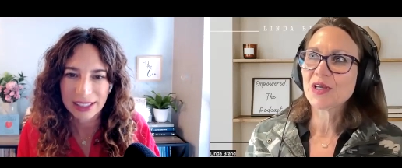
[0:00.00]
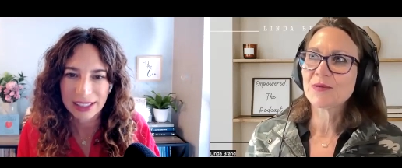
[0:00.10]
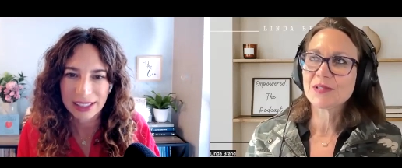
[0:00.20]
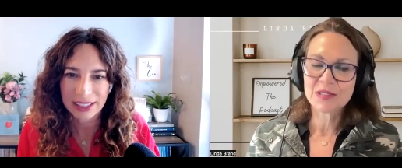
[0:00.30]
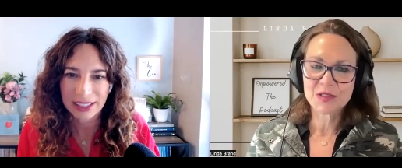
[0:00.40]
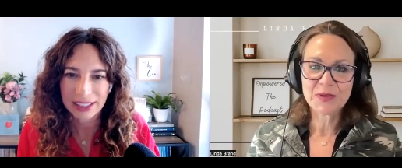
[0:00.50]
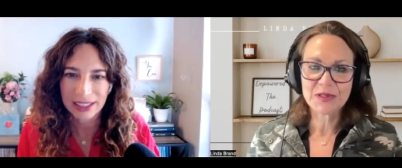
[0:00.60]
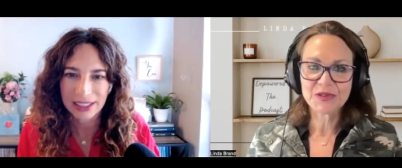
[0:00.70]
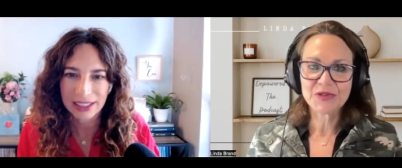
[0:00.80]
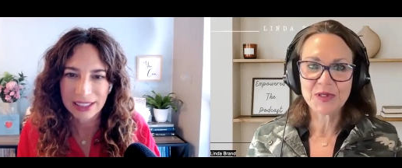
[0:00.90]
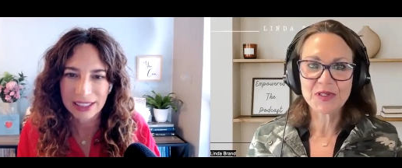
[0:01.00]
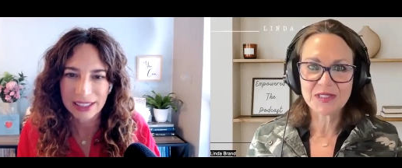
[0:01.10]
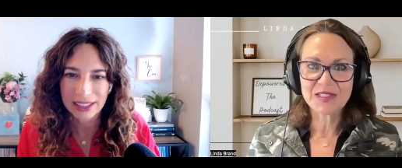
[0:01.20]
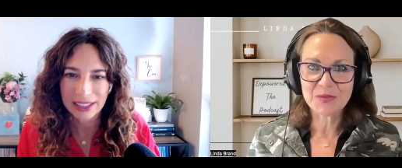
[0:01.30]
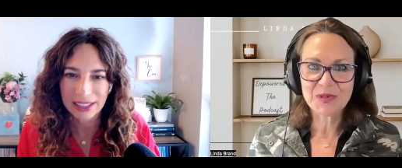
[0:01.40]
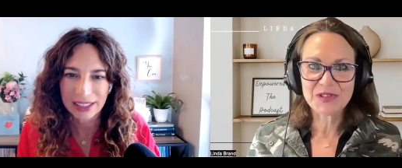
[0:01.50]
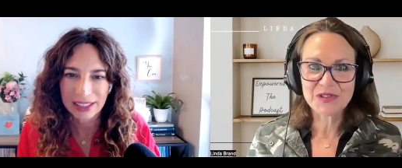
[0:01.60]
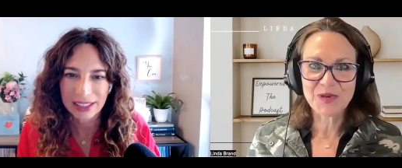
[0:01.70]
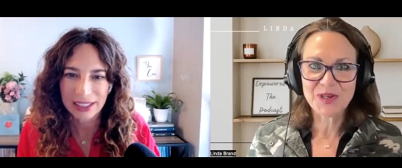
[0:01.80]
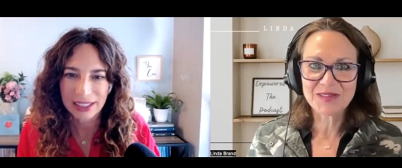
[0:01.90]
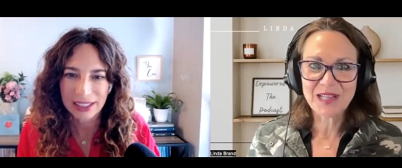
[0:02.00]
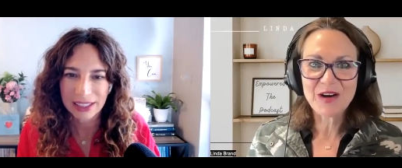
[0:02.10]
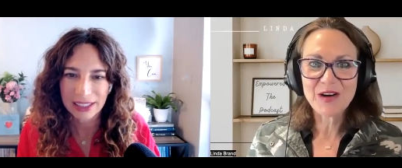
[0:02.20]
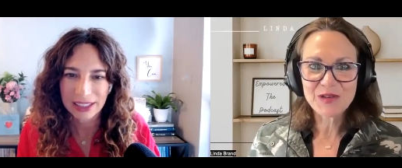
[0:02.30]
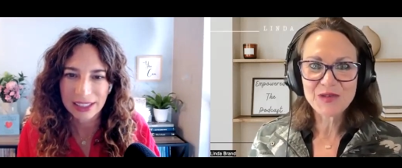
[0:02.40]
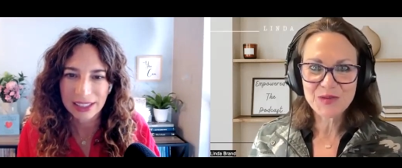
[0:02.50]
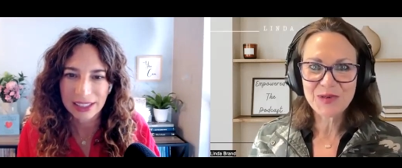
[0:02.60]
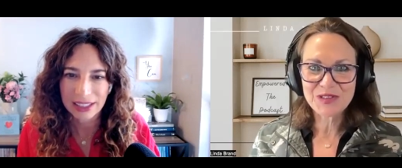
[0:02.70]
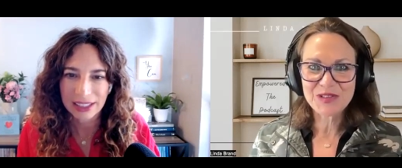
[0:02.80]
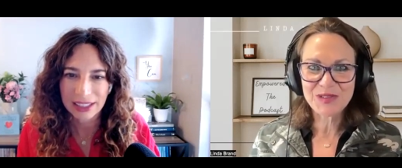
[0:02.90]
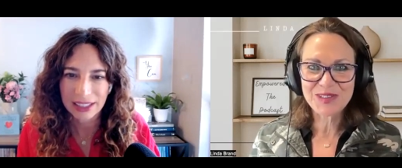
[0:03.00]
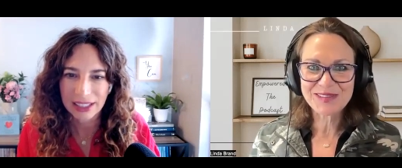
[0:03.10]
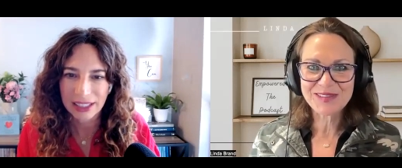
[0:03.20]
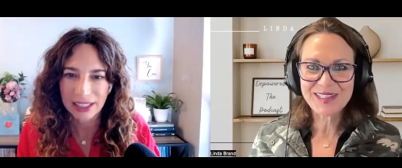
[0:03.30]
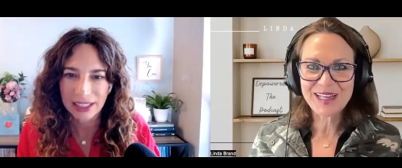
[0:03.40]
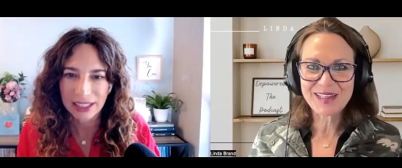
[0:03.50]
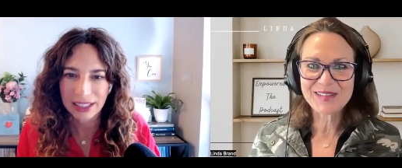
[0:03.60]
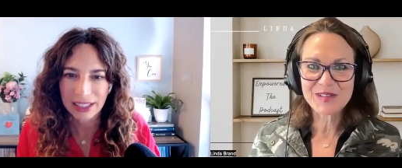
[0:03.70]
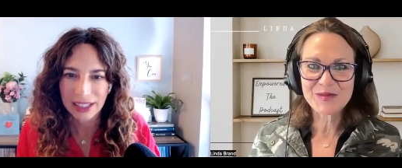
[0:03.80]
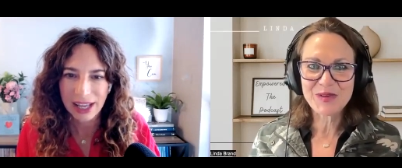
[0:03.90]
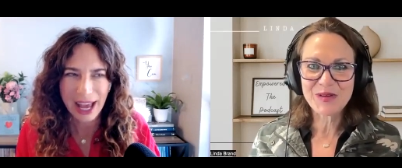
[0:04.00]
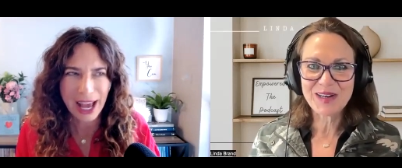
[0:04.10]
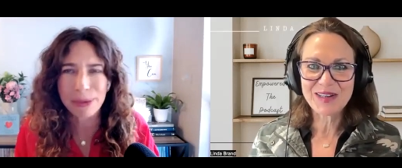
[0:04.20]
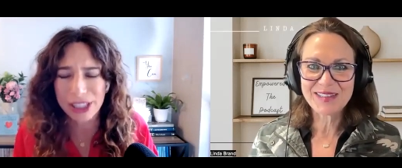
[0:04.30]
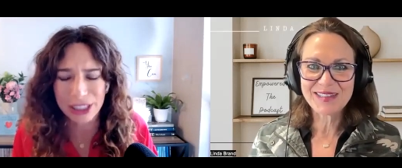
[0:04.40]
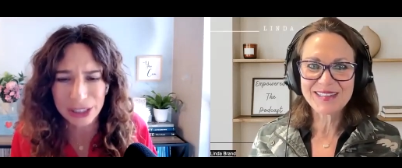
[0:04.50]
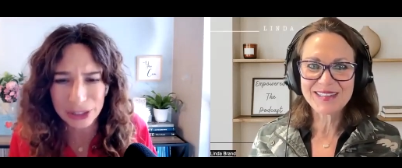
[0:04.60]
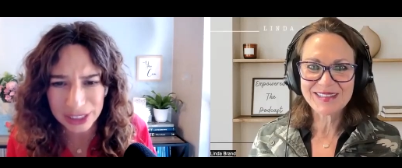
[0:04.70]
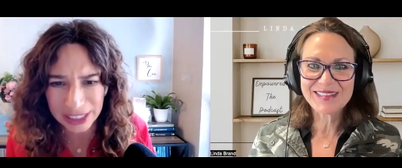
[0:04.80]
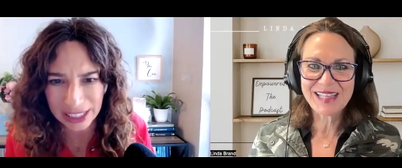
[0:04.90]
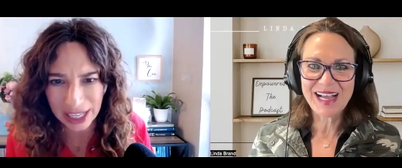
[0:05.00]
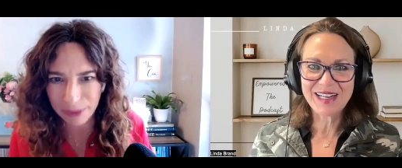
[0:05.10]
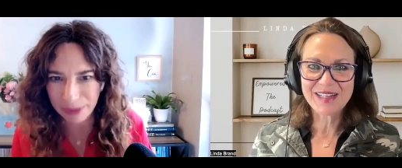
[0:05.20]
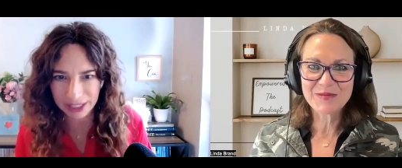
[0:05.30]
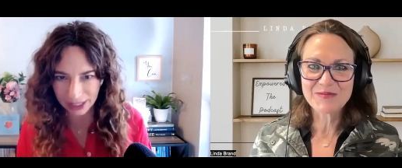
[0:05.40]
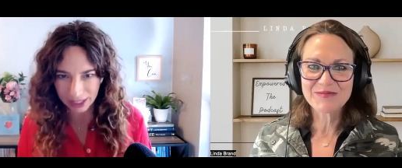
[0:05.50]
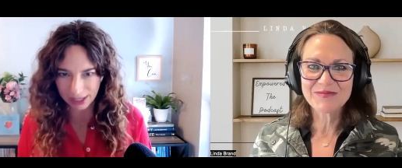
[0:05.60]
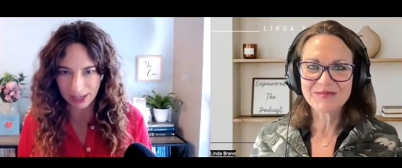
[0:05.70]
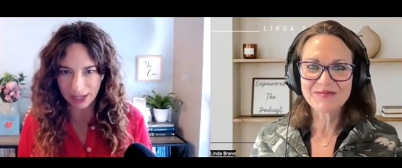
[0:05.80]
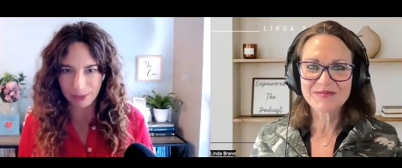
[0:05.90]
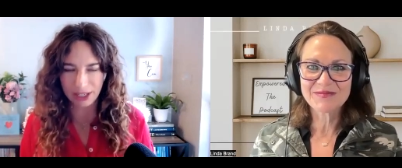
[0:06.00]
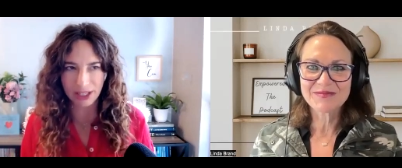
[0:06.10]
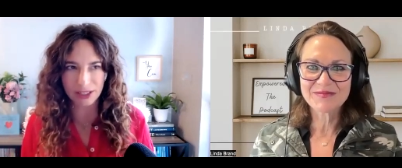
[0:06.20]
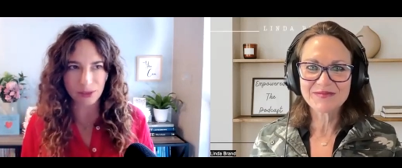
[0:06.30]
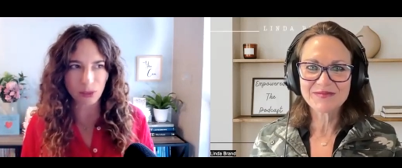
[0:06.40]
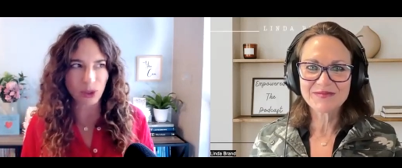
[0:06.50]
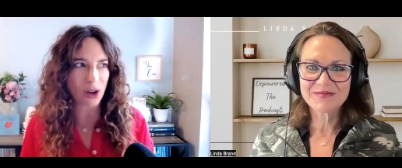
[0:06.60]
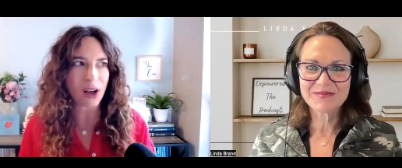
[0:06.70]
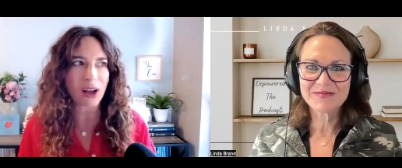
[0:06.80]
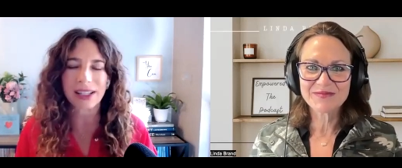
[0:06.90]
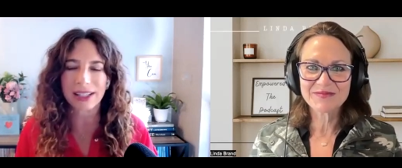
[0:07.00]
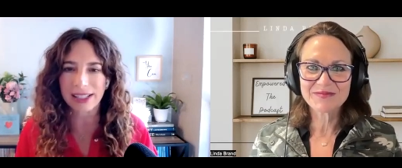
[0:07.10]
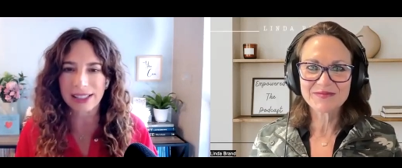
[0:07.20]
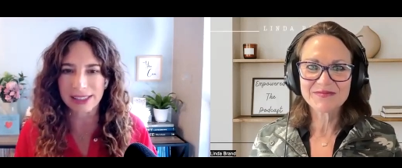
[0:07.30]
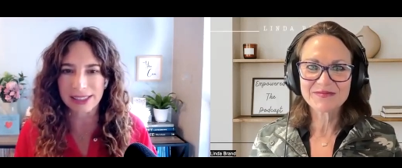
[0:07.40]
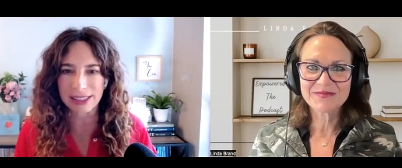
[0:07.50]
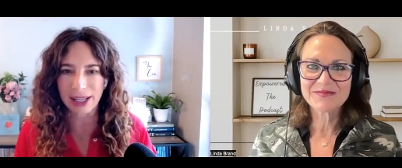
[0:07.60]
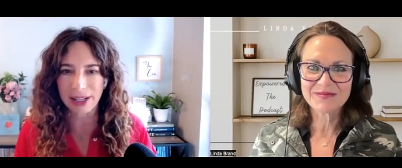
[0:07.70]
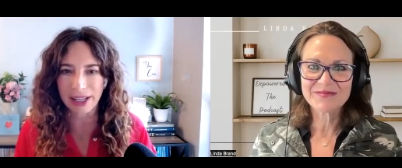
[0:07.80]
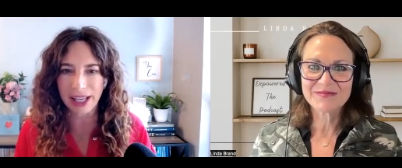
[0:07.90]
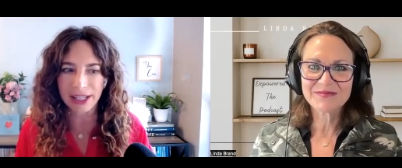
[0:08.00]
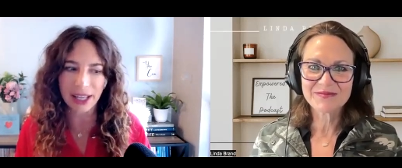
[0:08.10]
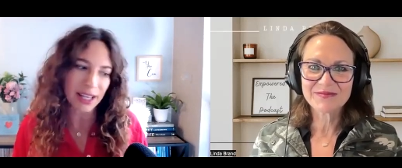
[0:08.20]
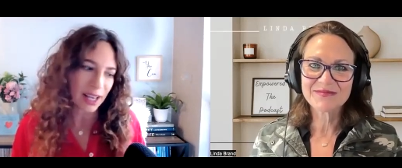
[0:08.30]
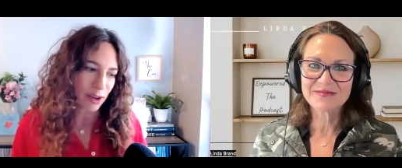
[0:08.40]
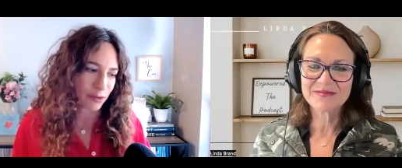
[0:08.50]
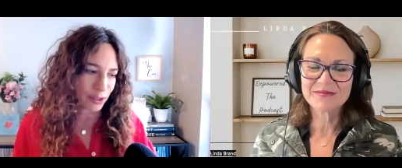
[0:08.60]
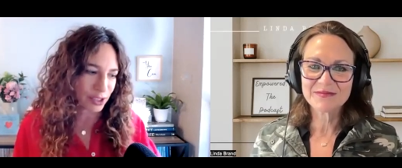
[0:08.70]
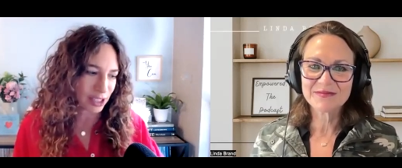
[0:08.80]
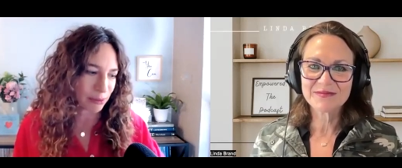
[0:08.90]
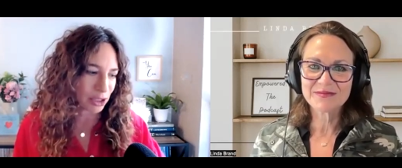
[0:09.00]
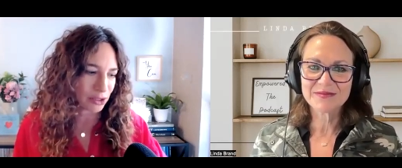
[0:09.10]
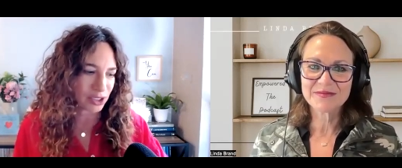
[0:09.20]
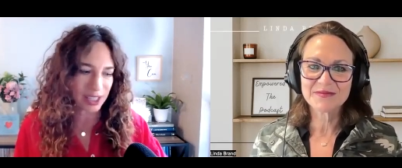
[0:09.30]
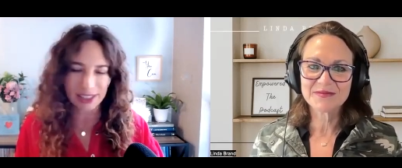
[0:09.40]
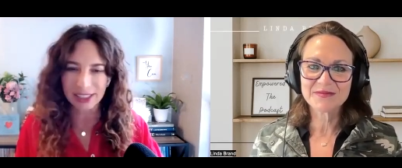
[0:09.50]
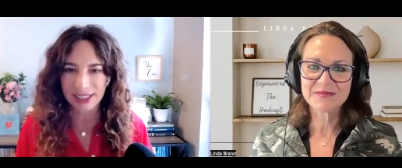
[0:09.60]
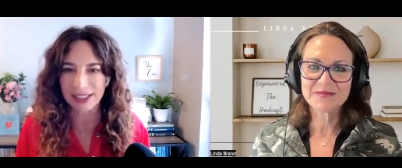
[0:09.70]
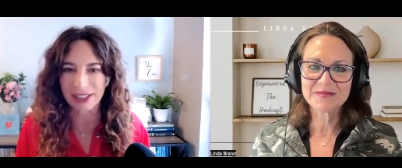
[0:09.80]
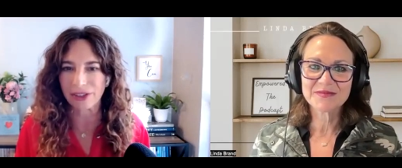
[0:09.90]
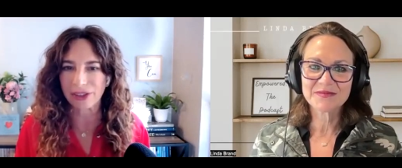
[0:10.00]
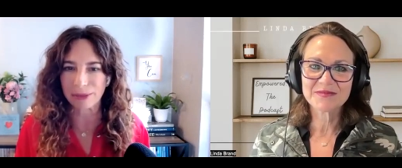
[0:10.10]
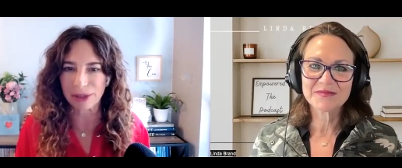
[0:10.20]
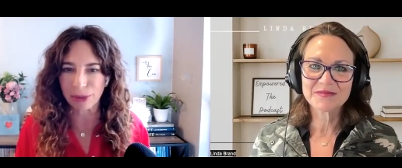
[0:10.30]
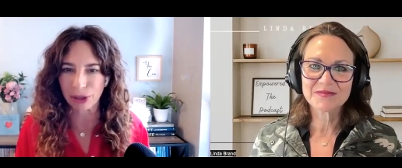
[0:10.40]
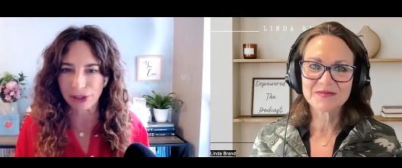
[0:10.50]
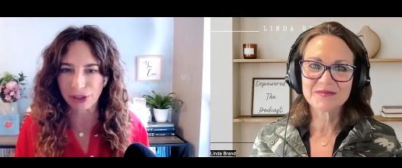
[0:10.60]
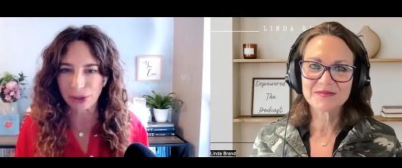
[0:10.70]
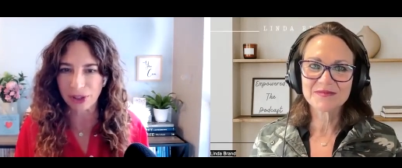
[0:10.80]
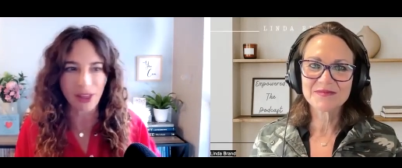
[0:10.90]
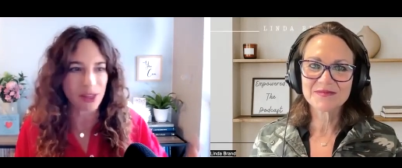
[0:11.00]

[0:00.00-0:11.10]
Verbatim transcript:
Speaker 1: it's almost a spiritual. It's spiritual. Are you spiritual? I assume absolutely. Yeah. I mean,
Speaker 2: yeah. I mean, it's we're all connected, and and for someone who doesn't consider them spiritual,